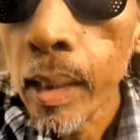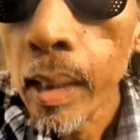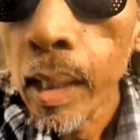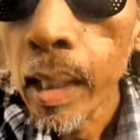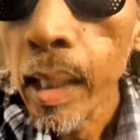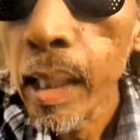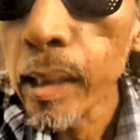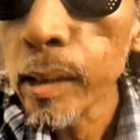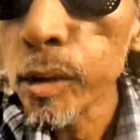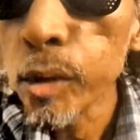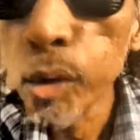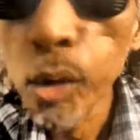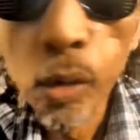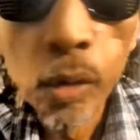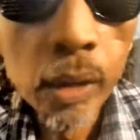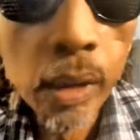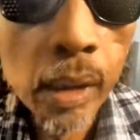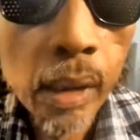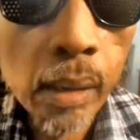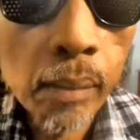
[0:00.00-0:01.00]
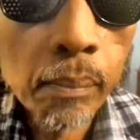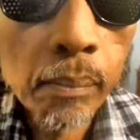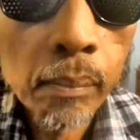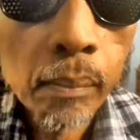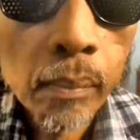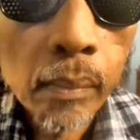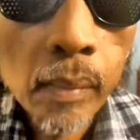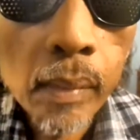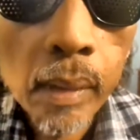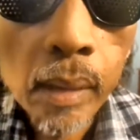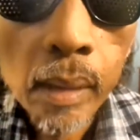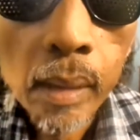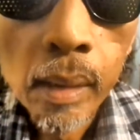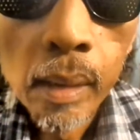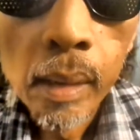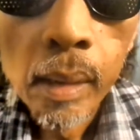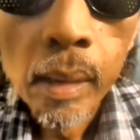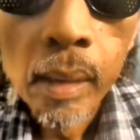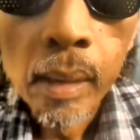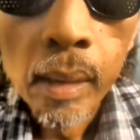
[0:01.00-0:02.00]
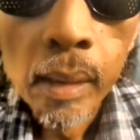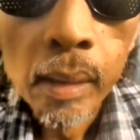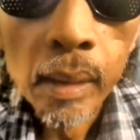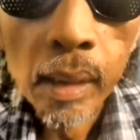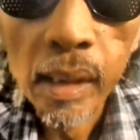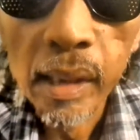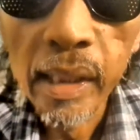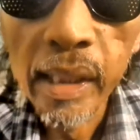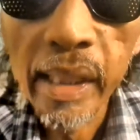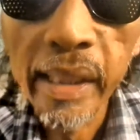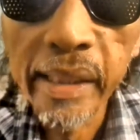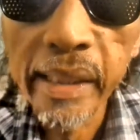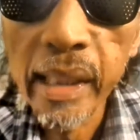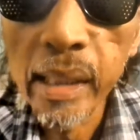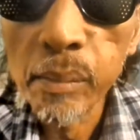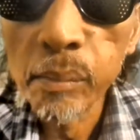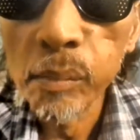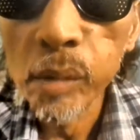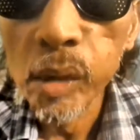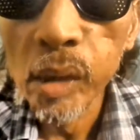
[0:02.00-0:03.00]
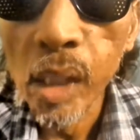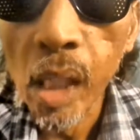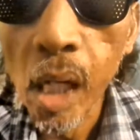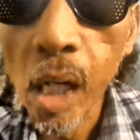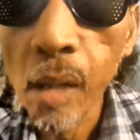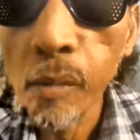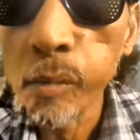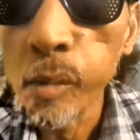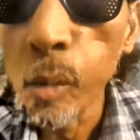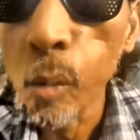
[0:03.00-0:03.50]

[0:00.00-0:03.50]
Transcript: And showed him the kingdoms of the